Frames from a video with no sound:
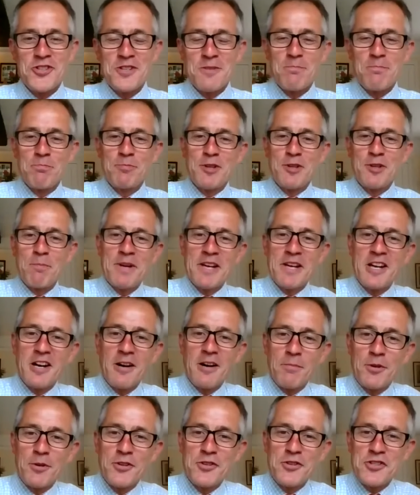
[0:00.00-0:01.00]
And to pick
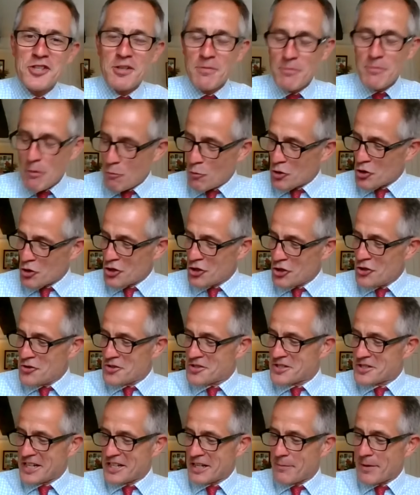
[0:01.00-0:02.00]
up, Kusam, on what you
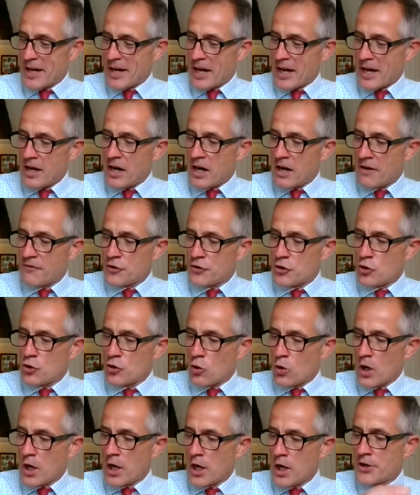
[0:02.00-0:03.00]
said about, I loved
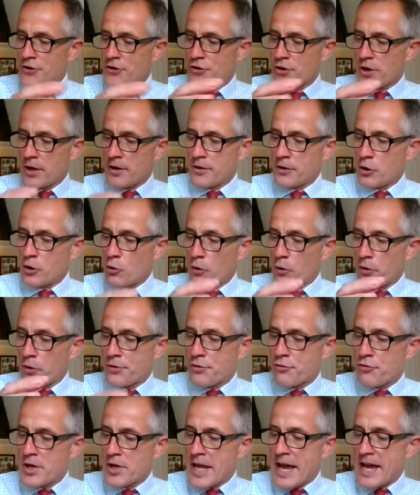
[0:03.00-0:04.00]
your
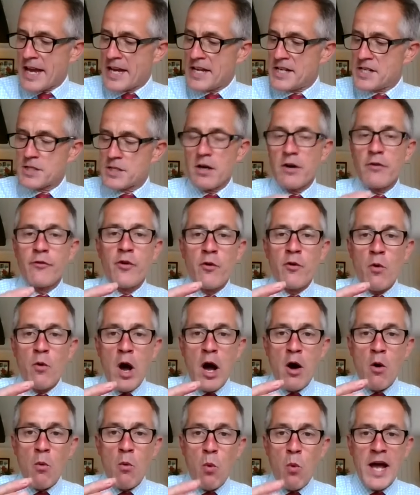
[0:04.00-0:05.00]
3 A's of
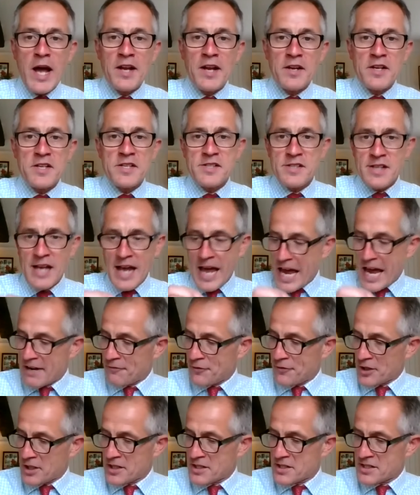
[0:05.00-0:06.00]
awareness,
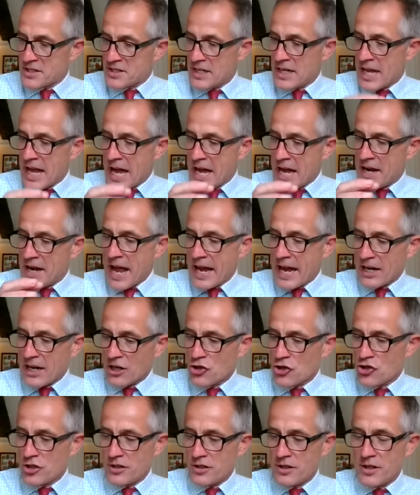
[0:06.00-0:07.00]
advocacy, and
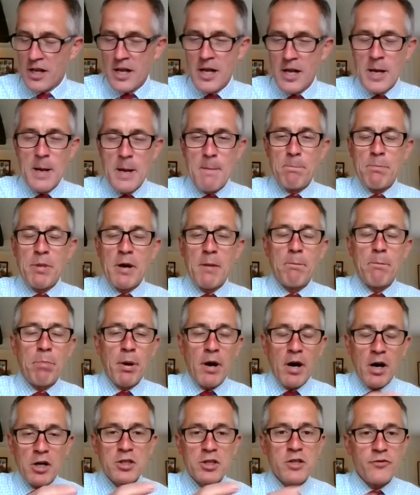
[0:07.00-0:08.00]
action. But
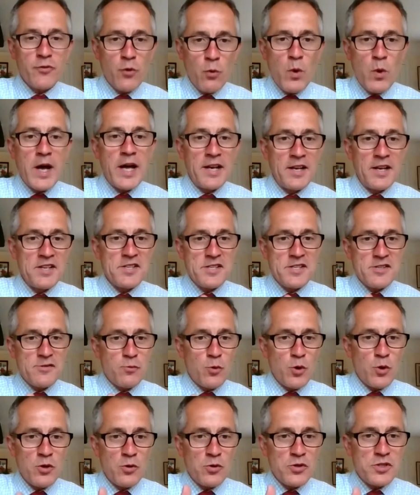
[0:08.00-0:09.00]
part of awareness is
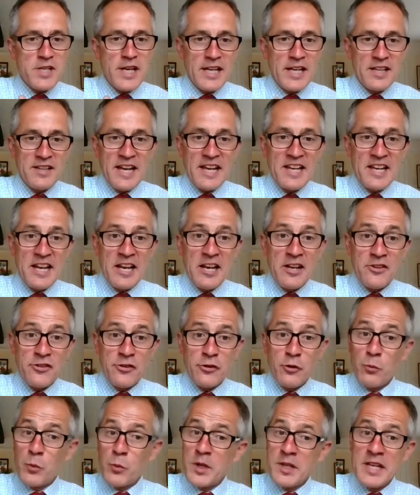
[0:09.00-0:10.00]
what you're saying, Daniela,
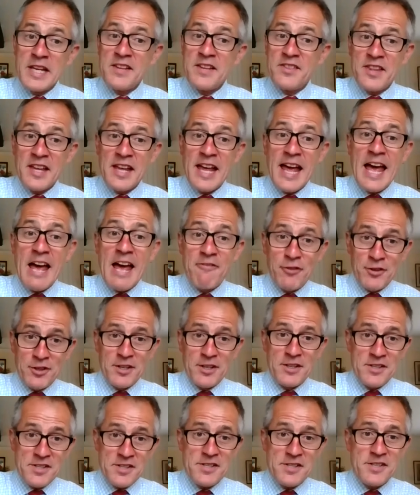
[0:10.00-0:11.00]
is we need the
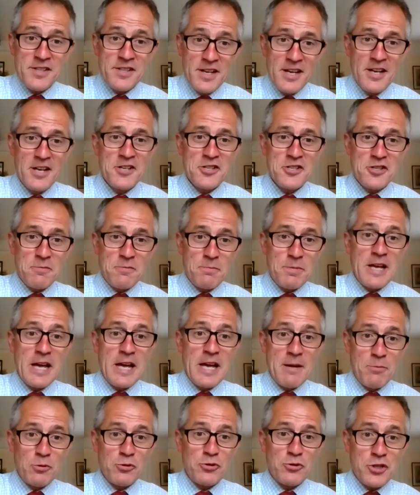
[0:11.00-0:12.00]
evidence to be
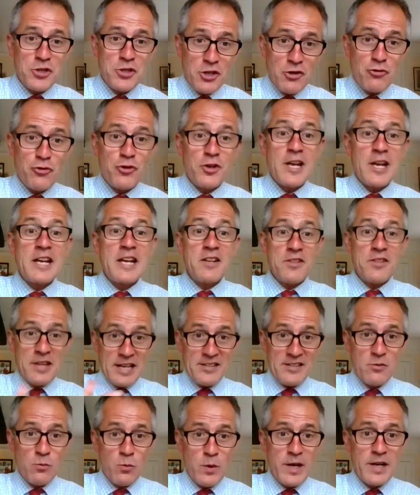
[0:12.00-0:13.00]
able to create
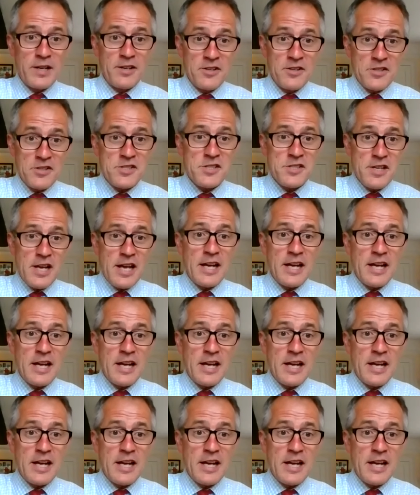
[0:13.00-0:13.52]
that awareness.